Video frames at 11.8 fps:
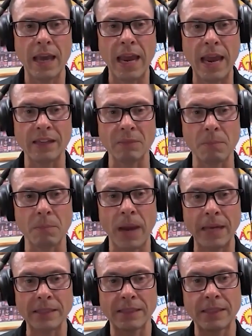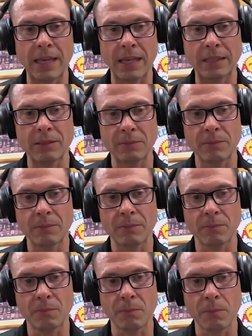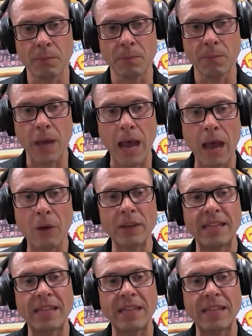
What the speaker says: has mindset, how